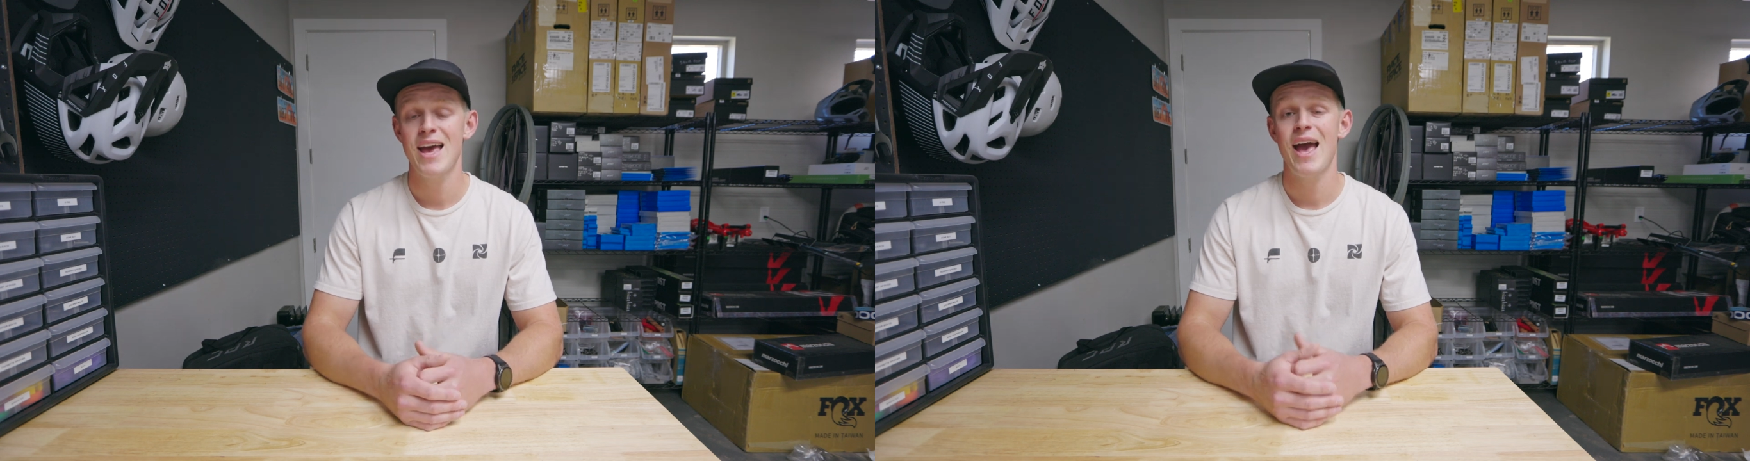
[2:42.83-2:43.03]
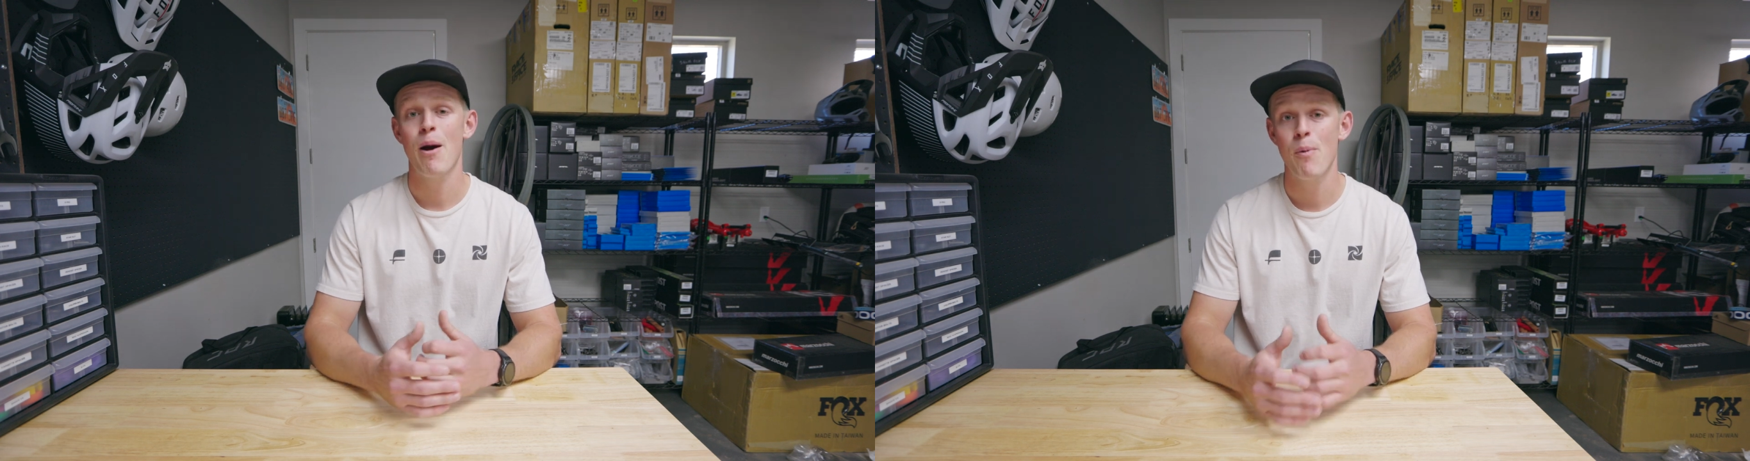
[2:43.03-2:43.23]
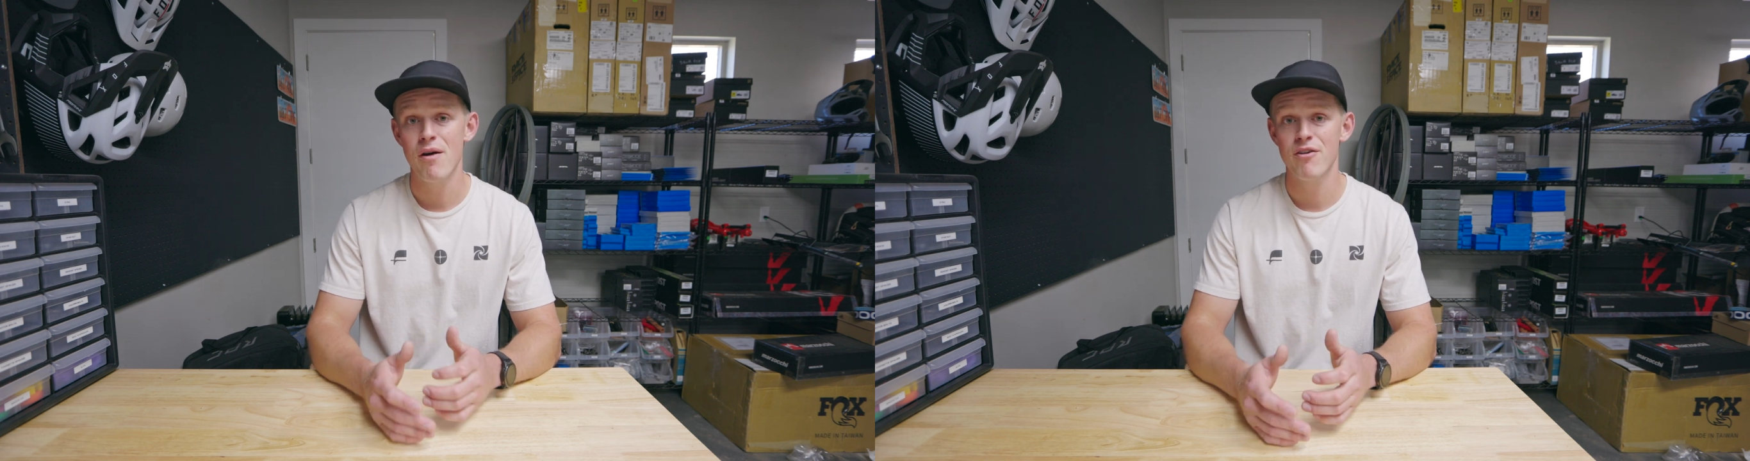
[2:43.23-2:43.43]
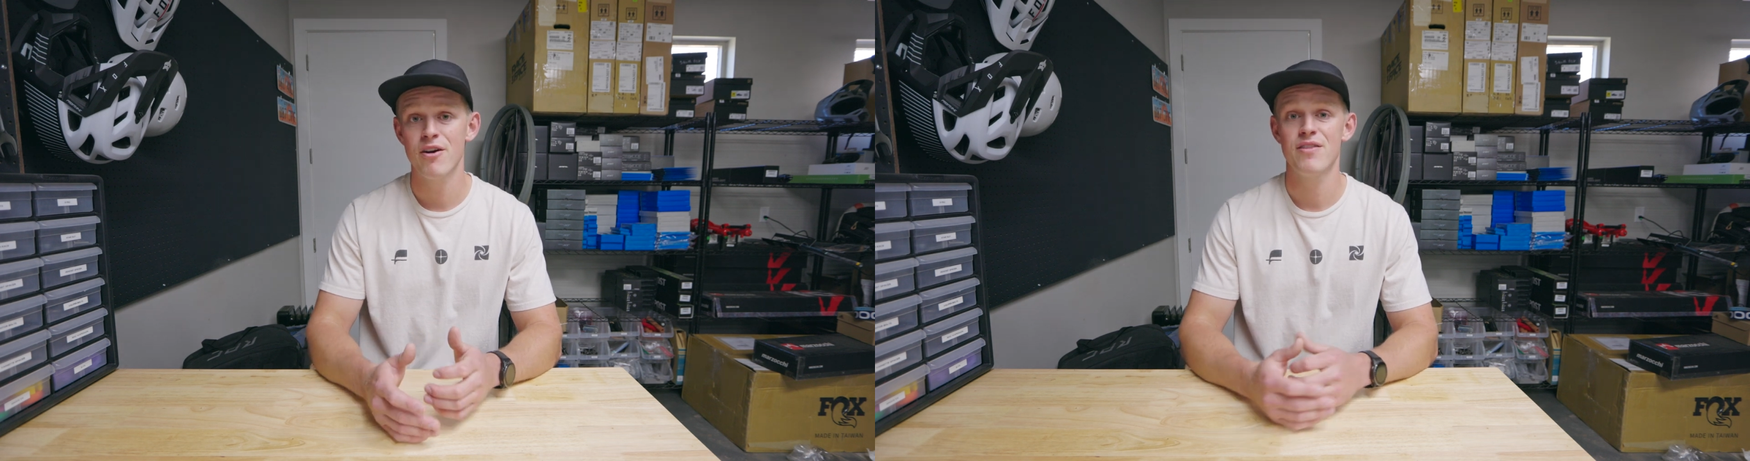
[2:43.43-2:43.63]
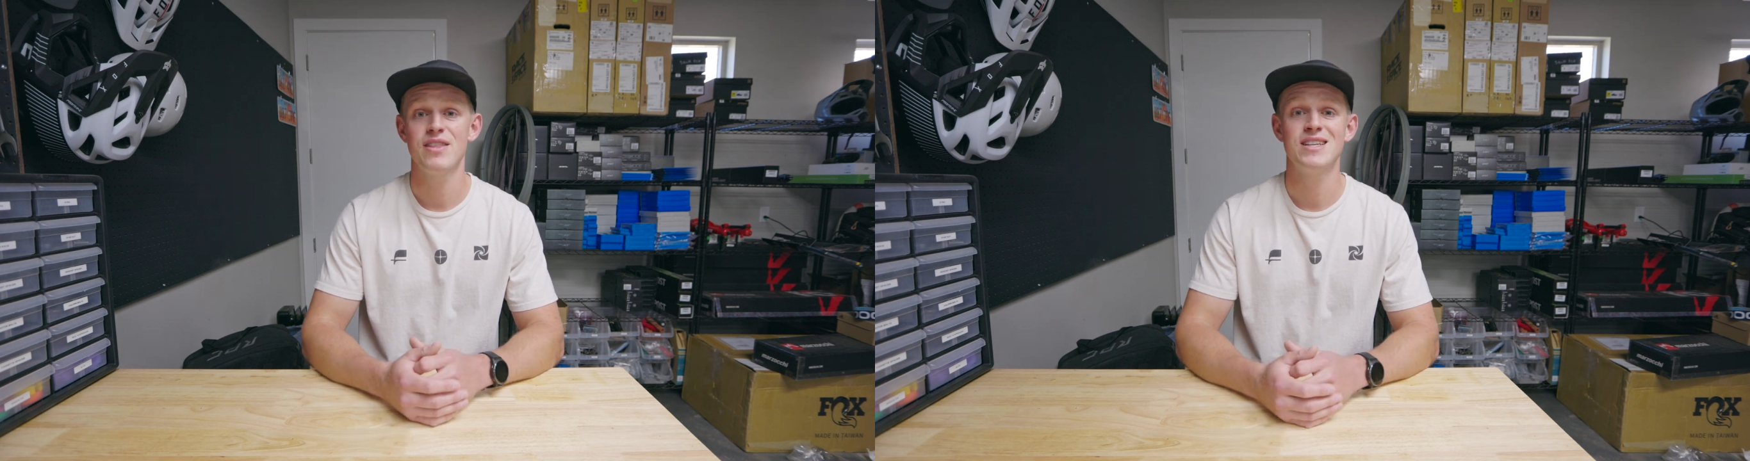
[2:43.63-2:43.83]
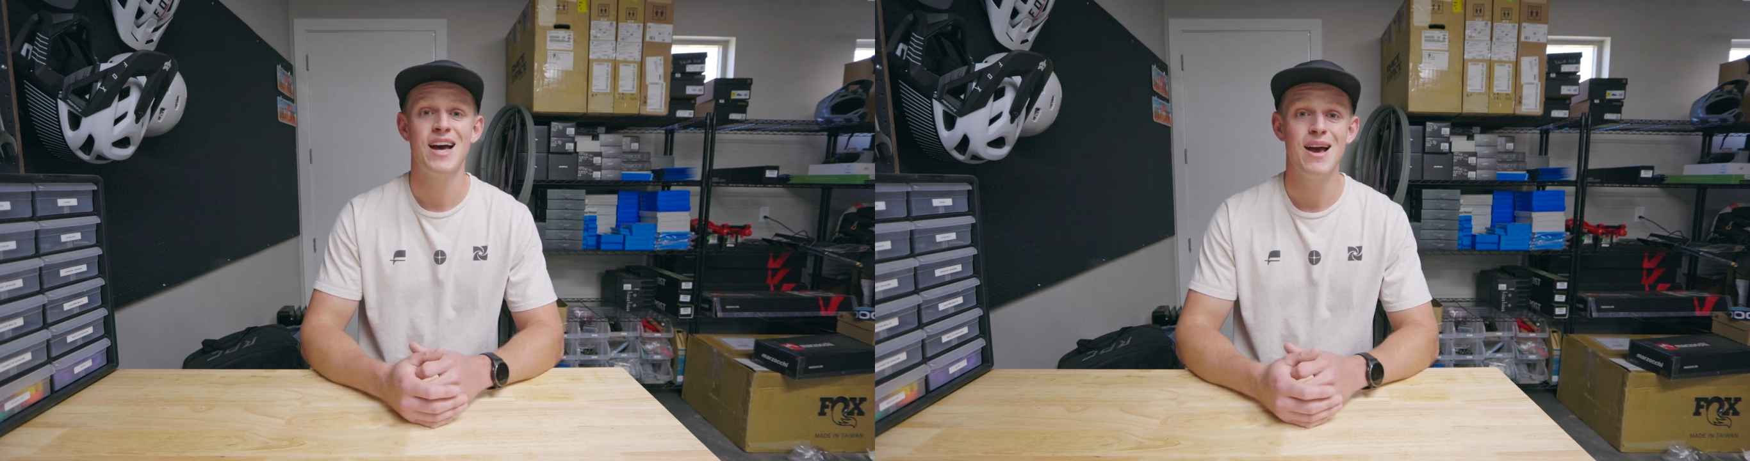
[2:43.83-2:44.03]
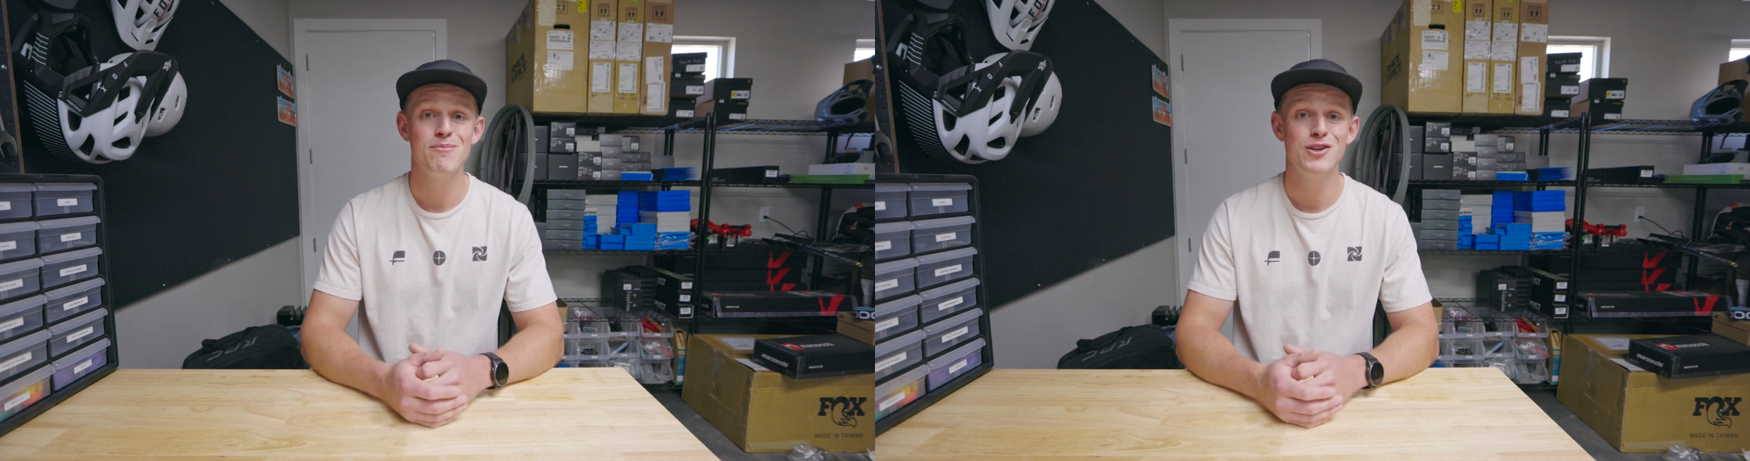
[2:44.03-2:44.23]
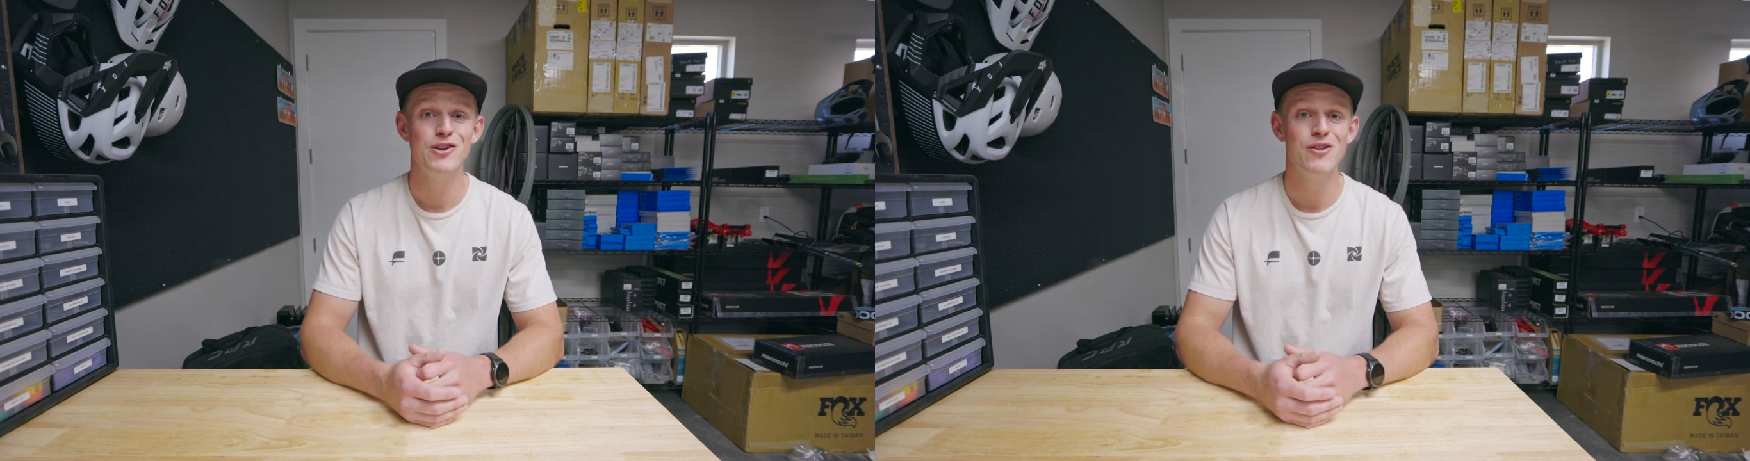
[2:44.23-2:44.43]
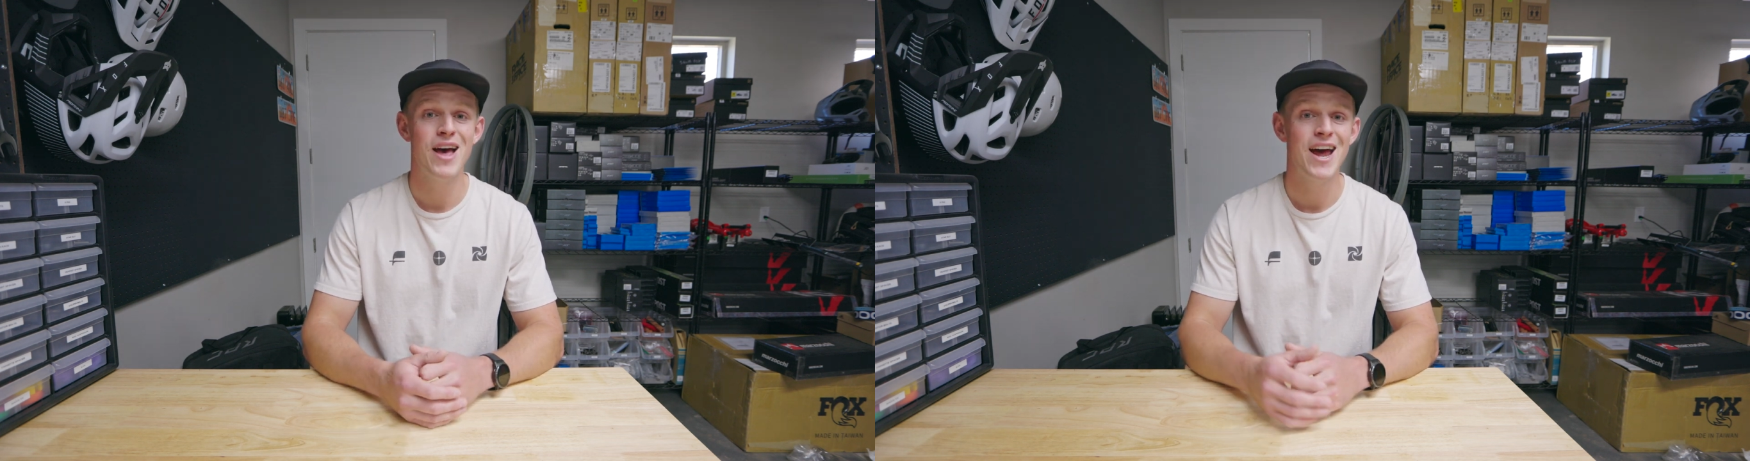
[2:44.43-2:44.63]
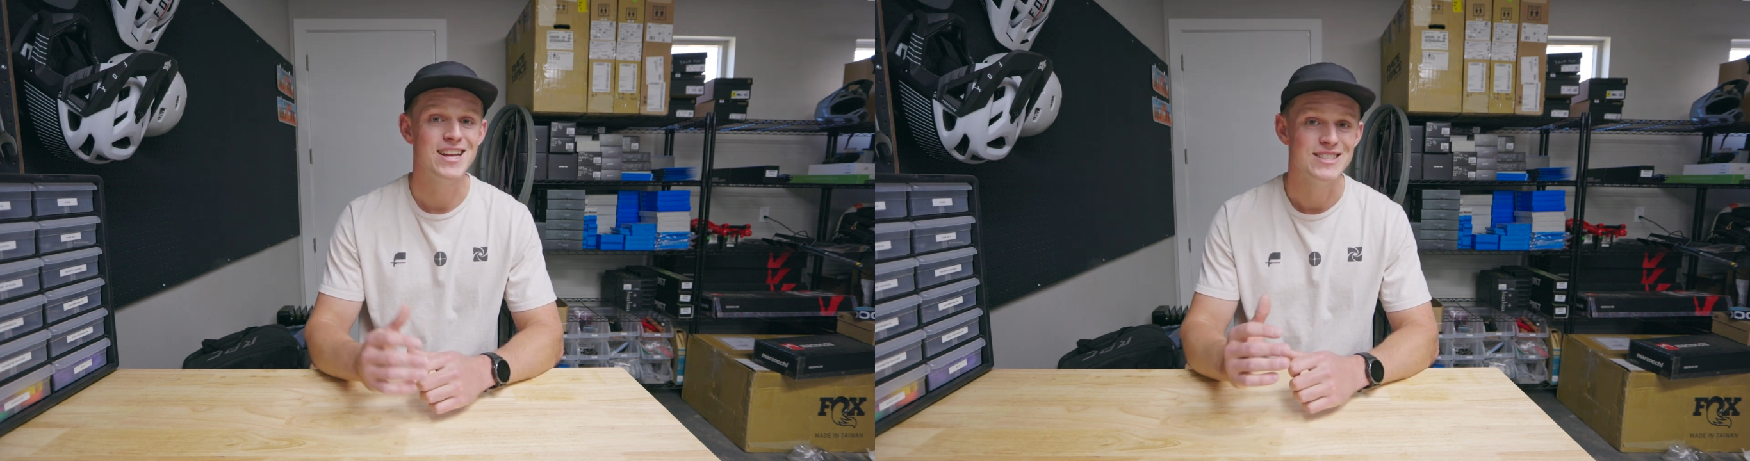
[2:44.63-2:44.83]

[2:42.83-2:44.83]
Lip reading: However, the time to do that